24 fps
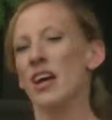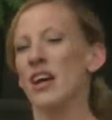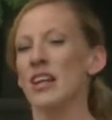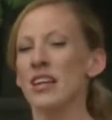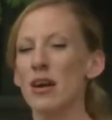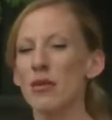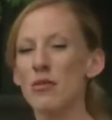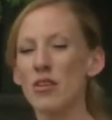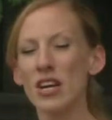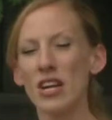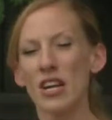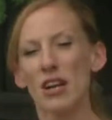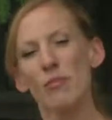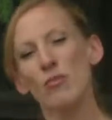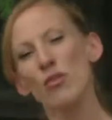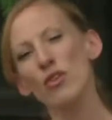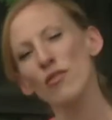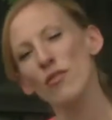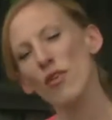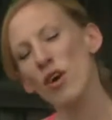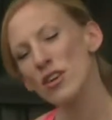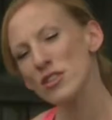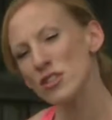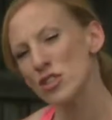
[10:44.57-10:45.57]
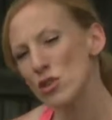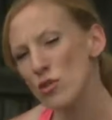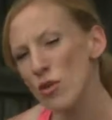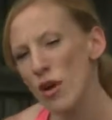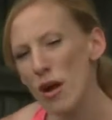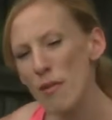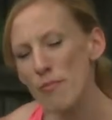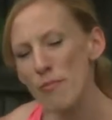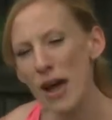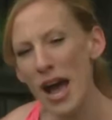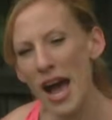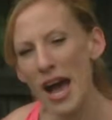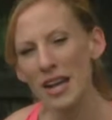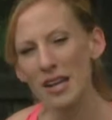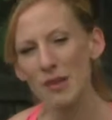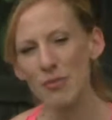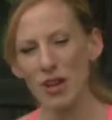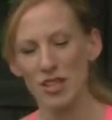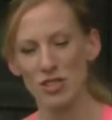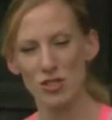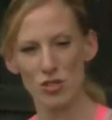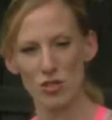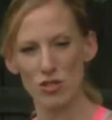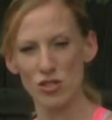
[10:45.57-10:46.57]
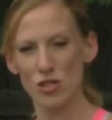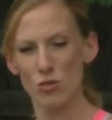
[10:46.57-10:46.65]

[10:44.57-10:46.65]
Now we're gonna move on to our back muscles.